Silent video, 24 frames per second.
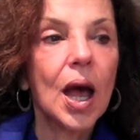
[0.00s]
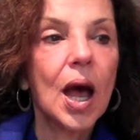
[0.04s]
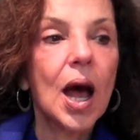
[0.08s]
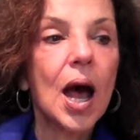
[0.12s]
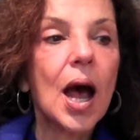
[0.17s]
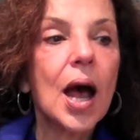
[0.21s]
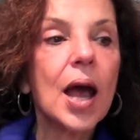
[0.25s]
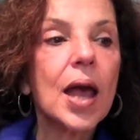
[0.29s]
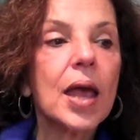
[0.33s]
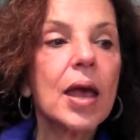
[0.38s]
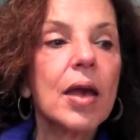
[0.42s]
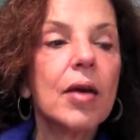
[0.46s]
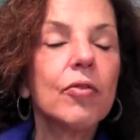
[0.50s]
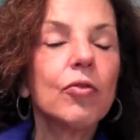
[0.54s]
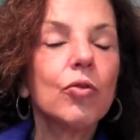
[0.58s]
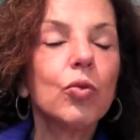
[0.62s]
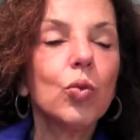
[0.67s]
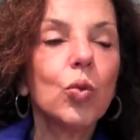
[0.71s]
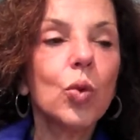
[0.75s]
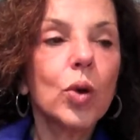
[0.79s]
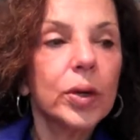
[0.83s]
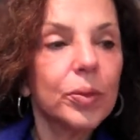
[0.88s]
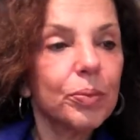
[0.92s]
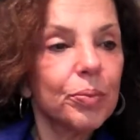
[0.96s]
I have
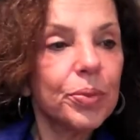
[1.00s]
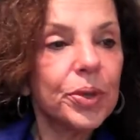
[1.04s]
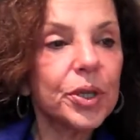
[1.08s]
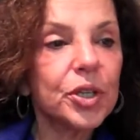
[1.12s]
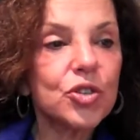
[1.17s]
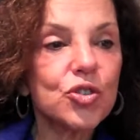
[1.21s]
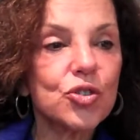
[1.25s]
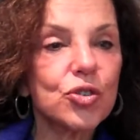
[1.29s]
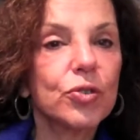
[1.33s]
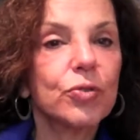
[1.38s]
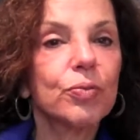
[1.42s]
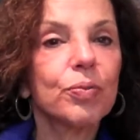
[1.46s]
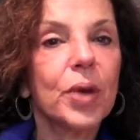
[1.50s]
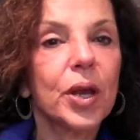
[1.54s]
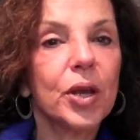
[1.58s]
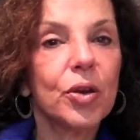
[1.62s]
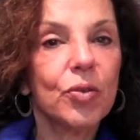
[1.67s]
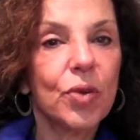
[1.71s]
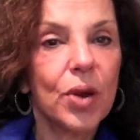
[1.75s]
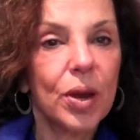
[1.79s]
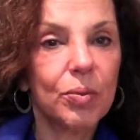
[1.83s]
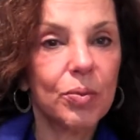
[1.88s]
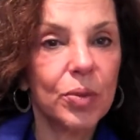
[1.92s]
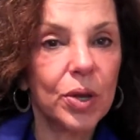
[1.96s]
one picture of my
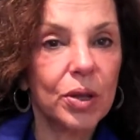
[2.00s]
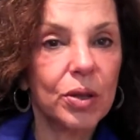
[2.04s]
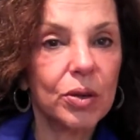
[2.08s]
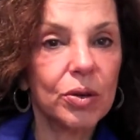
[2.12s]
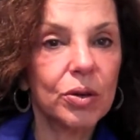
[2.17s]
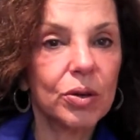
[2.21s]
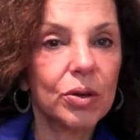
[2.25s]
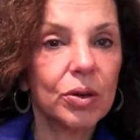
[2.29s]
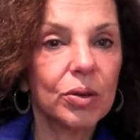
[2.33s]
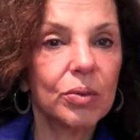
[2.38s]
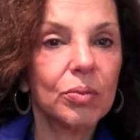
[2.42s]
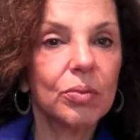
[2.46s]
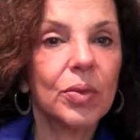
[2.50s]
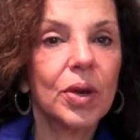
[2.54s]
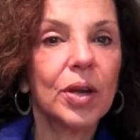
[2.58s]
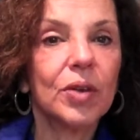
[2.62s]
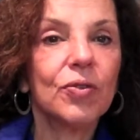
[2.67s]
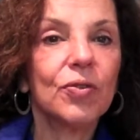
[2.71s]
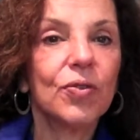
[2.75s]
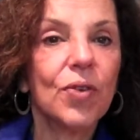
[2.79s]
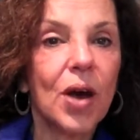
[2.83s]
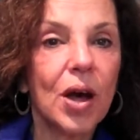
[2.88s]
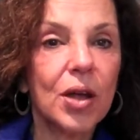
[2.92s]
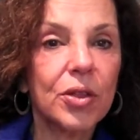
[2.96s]
grandmother. My
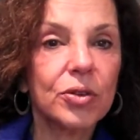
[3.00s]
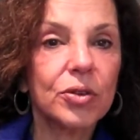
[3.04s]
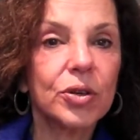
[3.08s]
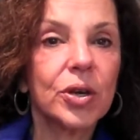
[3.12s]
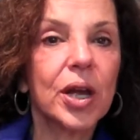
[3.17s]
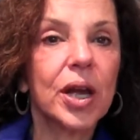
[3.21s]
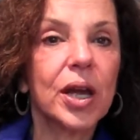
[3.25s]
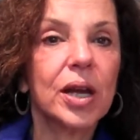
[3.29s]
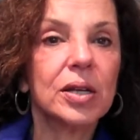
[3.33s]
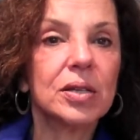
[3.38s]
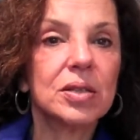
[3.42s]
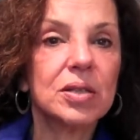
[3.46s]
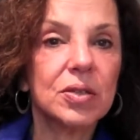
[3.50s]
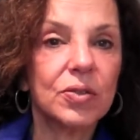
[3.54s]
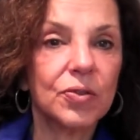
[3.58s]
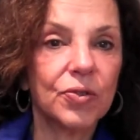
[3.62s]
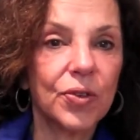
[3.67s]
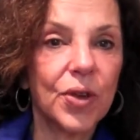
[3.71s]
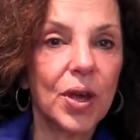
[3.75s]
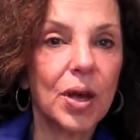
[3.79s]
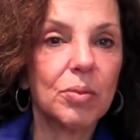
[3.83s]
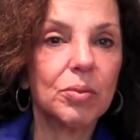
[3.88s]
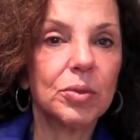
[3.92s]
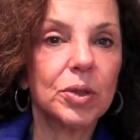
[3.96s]
father has a
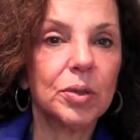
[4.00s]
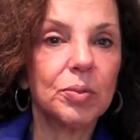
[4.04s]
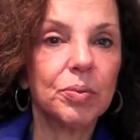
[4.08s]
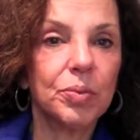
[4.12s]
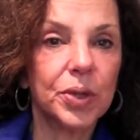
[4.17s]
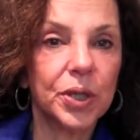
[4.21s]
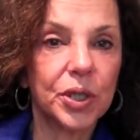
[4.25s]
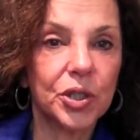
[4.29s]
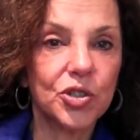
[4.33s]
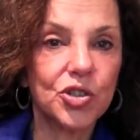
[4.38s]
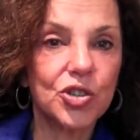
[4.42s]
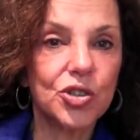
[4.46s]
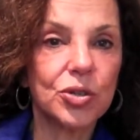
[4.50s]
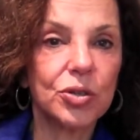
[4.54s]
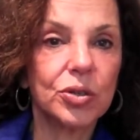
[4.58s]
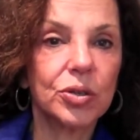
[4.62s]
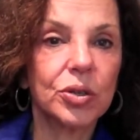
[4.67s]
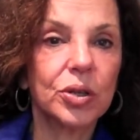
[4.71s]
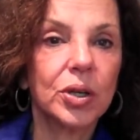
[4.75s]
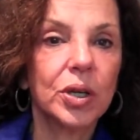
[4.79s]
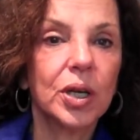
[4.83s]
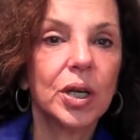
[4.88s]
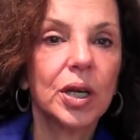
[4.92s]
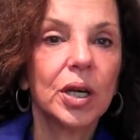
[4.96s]
family picture,
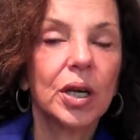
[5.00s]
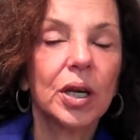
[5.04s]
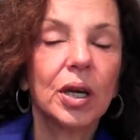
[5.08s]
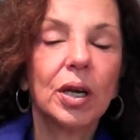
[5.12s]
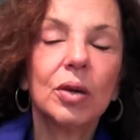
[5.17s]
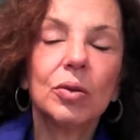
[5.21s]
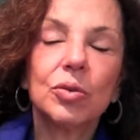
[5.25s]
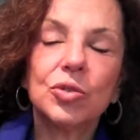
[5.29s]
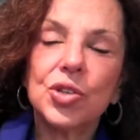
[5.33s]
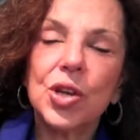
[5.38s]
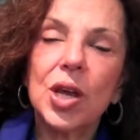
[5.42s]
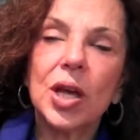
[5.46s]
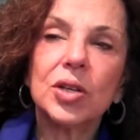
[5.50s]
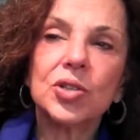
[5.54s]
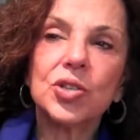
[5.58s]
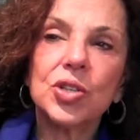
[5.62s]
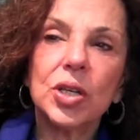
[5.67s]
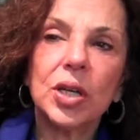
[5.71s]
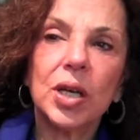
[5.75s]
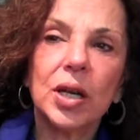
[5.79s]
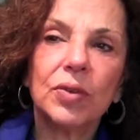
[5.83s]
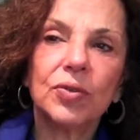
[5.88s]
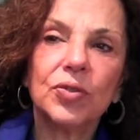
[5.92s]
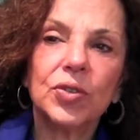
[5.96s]
which I
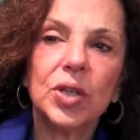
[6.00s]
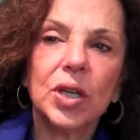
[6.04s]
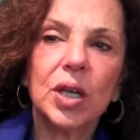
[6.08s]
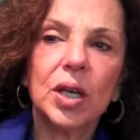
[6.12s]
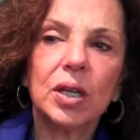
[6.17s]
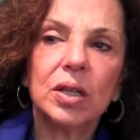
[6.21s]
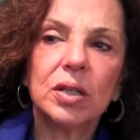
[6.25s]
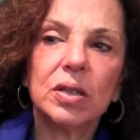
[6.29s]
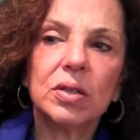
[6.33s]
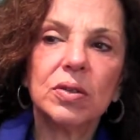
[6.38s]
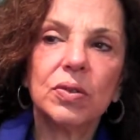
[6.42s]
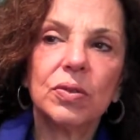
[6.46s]
actually have to get